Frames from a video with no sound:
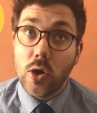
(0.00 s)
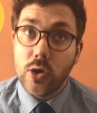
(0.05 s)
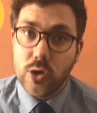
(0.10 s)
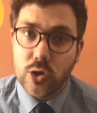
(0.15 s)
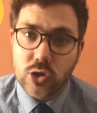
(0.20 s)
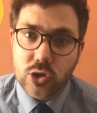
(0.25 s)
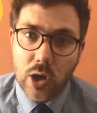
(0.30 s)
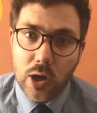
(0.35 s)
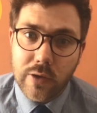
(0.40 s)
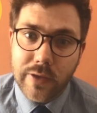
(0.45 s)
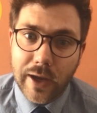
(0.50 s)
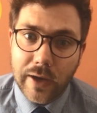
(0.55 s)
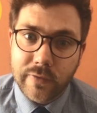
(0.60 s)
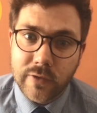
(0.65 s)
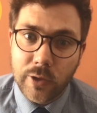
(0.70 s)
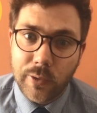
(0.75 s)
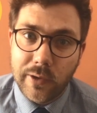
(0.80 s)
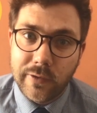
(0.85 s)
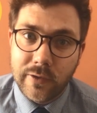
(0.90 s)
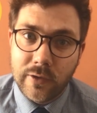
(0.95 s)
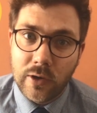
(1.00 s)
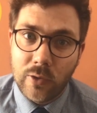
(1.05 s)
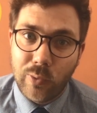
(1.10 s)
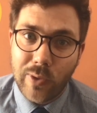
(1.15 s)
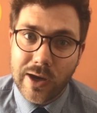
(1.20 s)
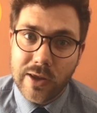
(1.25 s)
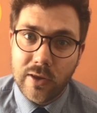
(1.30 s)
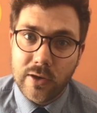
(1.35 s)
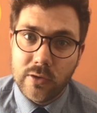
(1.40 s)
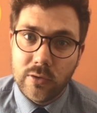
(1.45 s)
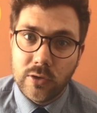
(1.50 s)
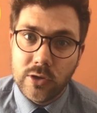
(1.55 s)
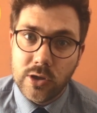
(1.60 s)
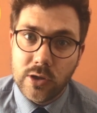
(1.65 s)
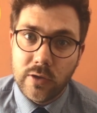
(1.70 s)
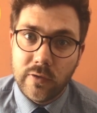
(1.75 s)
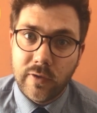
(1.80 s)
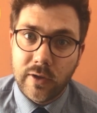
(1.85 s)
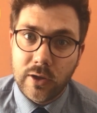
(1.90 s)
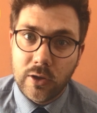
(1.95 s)
show that to us in the way that you're
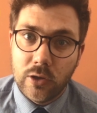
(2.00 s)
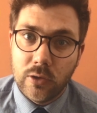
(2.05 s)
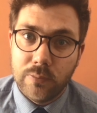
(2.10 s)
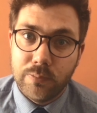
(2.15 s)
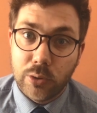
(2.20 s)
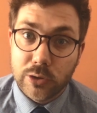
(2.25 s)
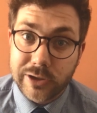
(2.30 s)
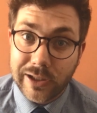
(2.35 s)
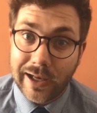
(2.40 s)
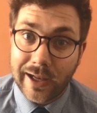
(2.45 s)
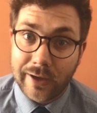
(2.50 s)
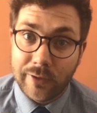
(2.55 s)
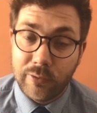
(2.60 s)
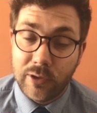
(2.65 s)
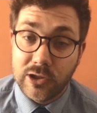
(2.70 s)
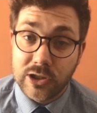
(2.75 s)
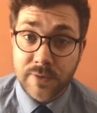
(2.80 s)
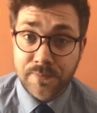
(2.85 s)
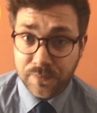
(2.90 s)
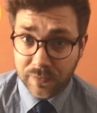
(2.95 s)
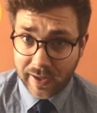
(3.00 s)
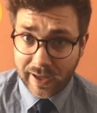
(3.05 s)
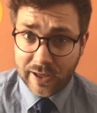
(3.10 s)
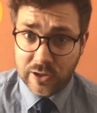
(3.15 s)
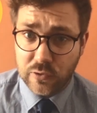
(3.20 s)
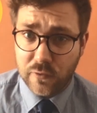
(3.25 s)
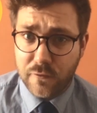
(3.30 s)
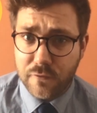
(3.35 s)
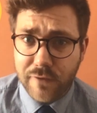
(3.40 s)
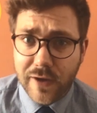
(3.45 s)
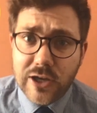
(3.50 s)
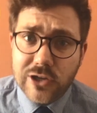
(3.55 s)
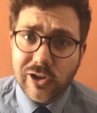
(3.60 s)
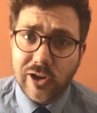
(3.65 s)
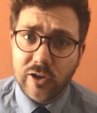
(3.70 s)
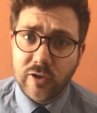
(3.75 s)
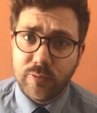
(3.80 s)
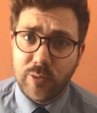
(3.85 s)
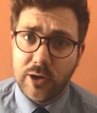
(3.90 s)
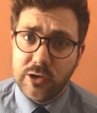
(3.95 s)
using your body language and your facial
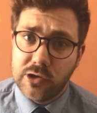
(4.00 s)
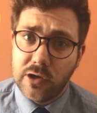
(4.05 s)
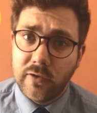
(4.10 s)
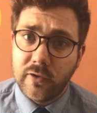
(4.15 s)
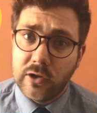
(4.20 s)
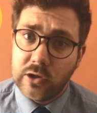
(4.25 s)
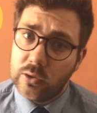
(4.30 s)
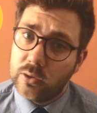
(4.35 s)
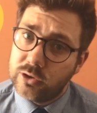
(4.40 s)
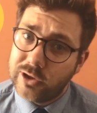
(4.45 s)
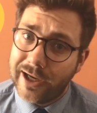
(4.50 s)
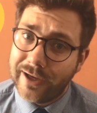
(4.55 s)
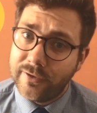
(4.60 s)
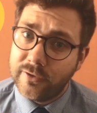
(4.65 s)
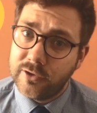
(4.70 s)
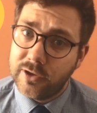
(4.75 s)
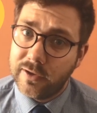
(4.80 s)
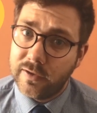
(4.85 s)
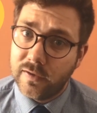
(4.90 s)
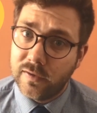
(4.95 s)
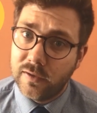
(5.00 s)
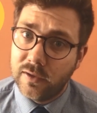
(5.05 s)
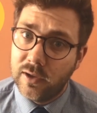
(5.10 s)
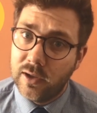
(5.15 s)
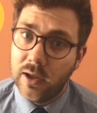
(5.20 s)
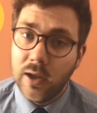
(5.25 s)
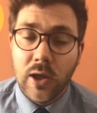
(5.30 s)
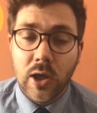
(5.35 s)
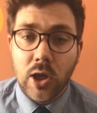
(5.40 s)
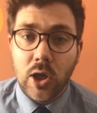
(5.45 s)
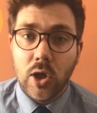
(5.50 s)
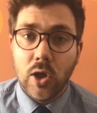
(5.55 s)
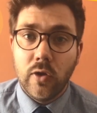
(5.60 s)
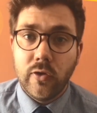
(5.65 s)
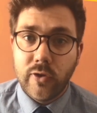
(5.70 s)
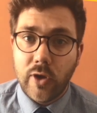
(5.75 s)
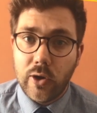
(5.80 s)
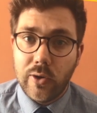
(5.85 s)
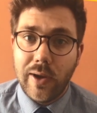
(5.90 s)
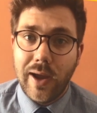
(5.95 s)
expressions and your gestures.
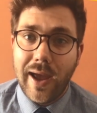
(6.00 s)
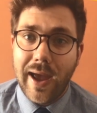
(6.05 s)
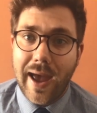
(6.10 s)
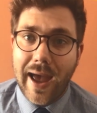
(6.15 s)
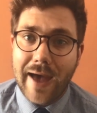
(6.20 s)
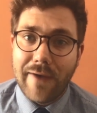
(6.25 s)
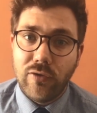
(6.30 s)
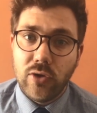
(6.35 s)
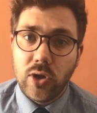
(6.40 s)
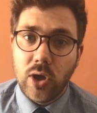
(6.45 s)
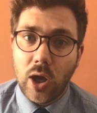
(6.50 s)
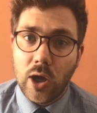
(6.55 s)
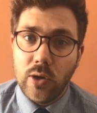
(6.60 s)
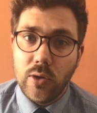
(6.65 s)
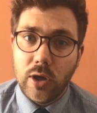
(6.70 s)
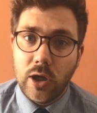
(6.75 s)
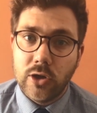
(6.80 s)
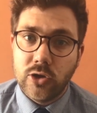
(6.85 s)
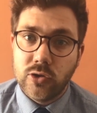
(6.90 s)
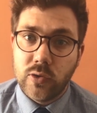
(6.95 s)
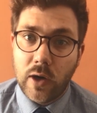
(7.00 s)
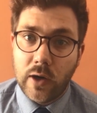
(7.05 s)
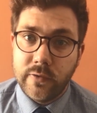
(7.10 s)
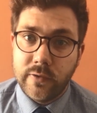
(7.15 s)
So have a go at trying